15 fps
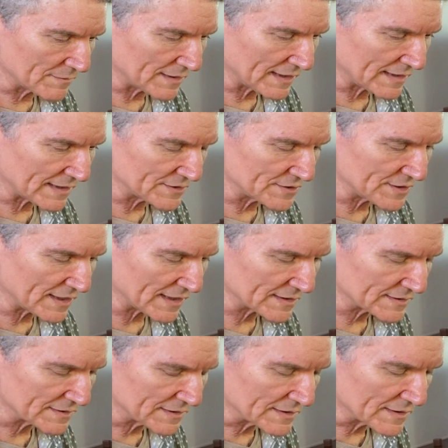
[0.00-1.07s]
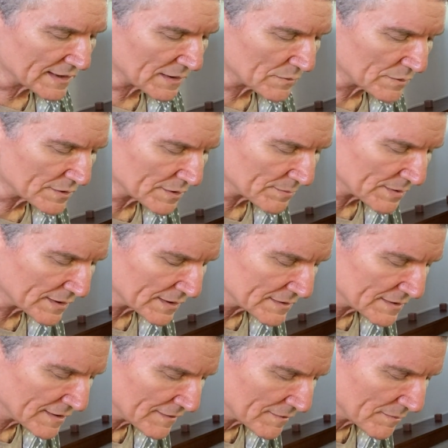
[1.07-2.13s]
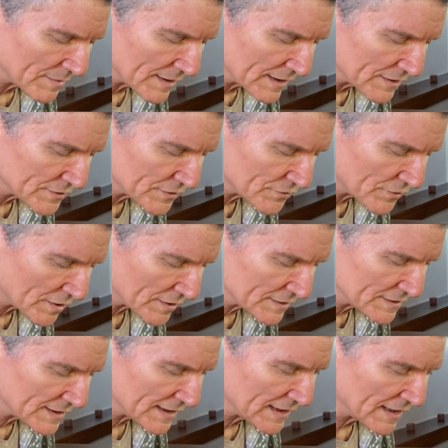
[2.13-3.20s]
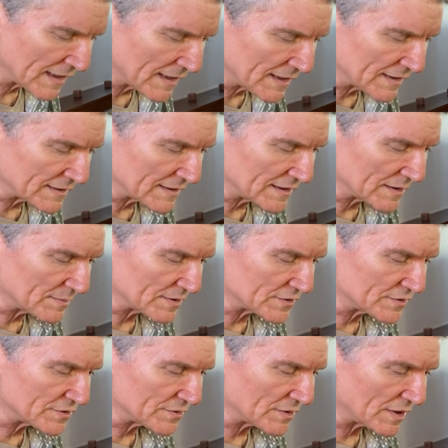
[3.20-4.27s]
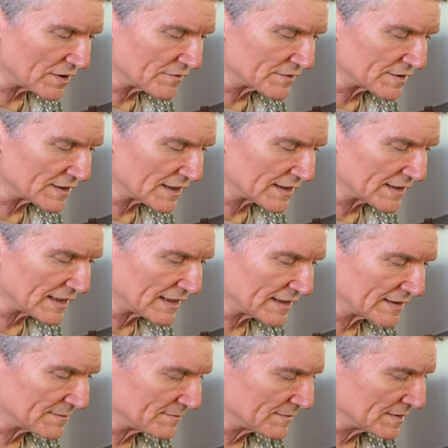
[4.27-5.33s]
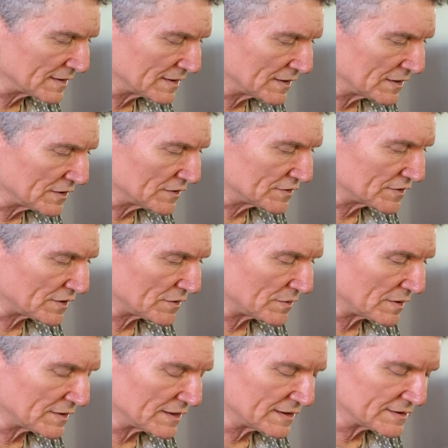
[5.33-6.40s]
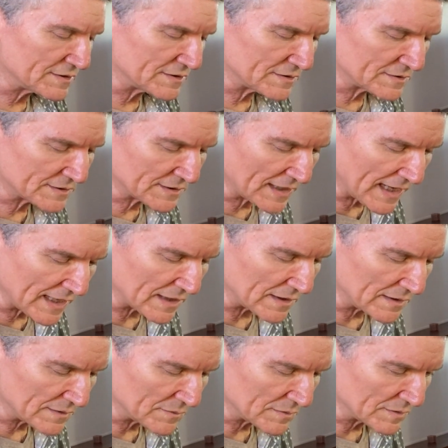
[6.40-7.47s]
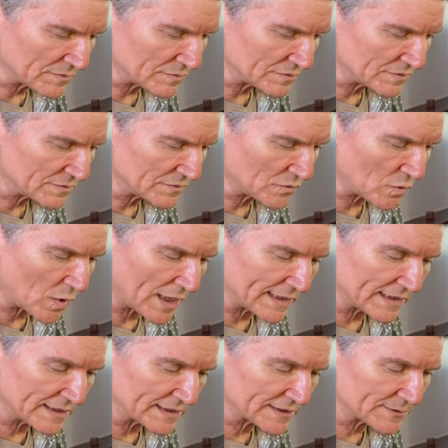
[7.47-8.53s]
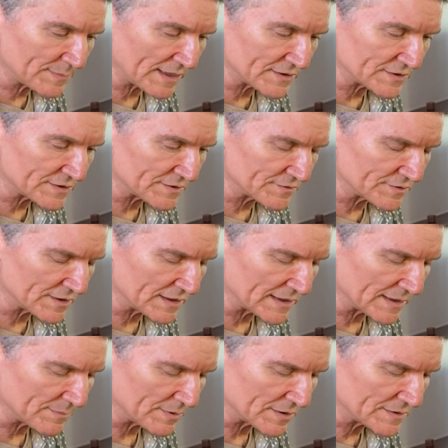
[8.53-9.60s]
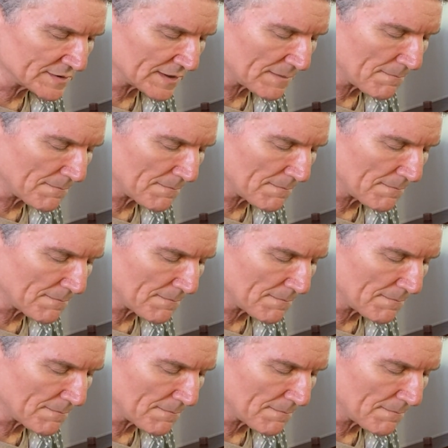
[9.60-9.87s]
glad I checked, that wouldn't have been a terribly strong tea, a little bit too overdone here. So this scale, it was quite inexpensive really, but